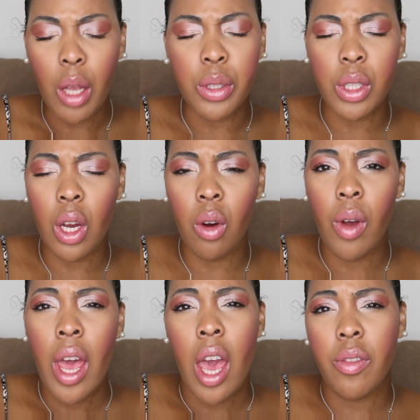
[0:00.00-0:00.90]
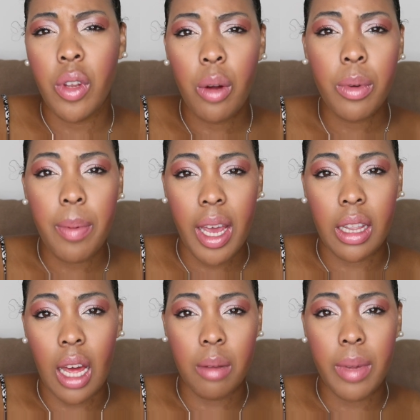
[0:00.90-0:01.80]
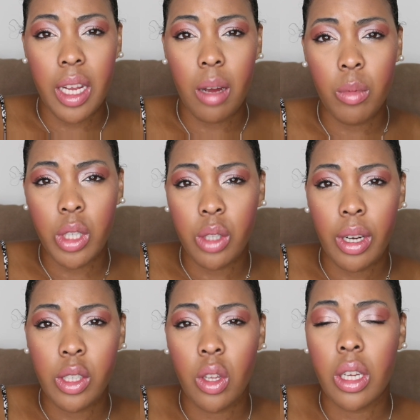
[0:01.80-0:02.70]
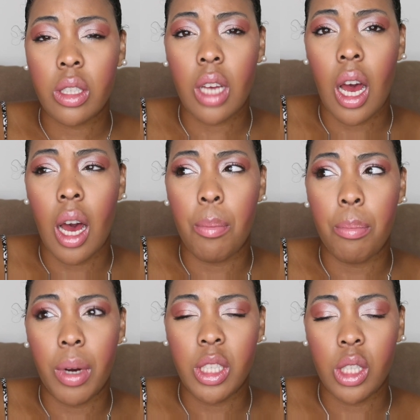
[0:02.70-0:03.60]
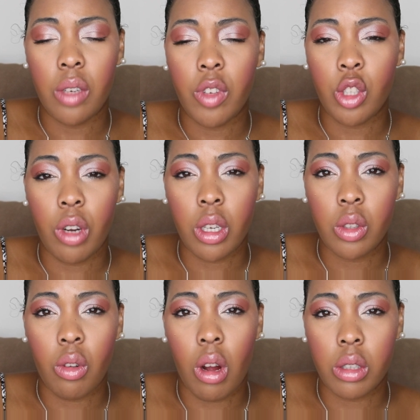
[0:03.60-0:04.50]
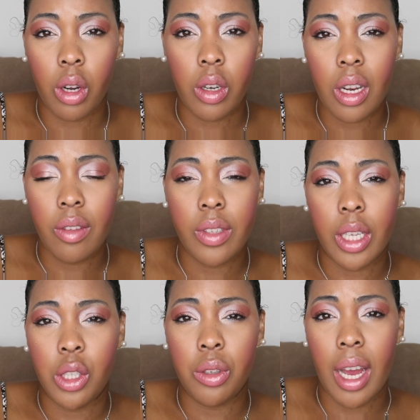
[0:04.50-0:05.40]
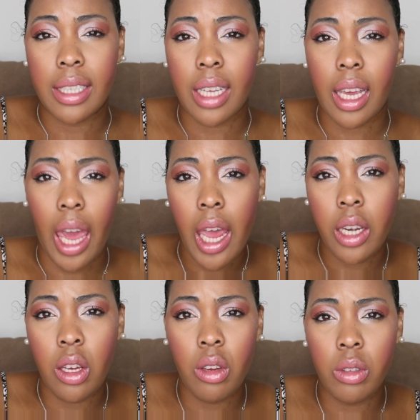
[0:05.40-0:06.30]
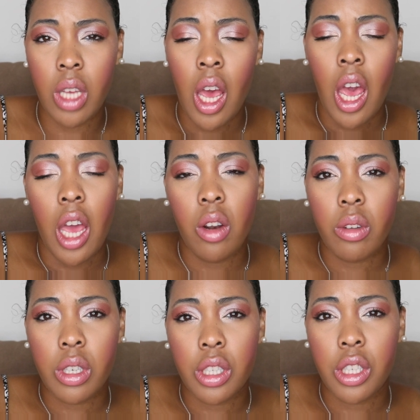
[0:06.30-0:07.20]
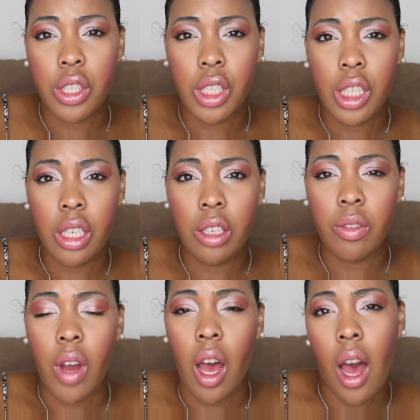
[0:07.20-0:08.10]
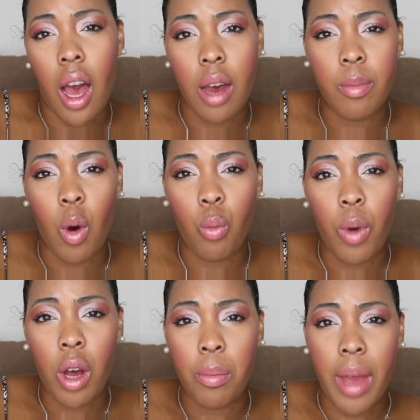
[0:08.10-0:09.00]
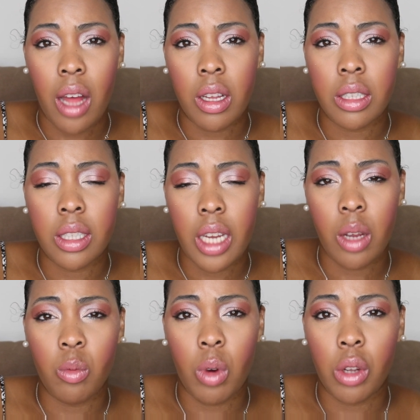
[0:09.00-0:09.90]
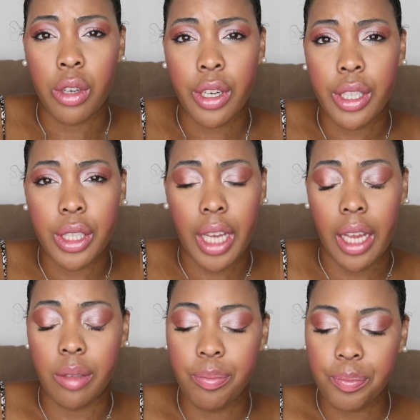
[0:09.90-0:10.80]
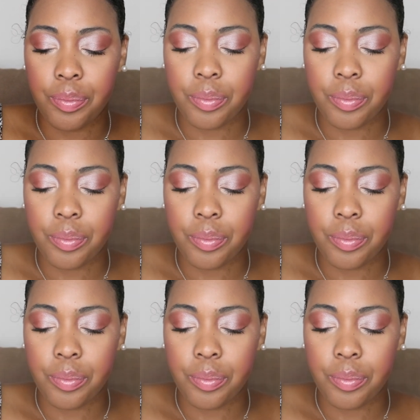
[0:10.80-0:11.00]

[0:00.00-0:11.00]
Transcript: So if you don't want to pay a lot of money on moisturizer, there's a bunch of drugstore alternatives that you guys can use in order to achieve um, well-balanced and well-nourished skin.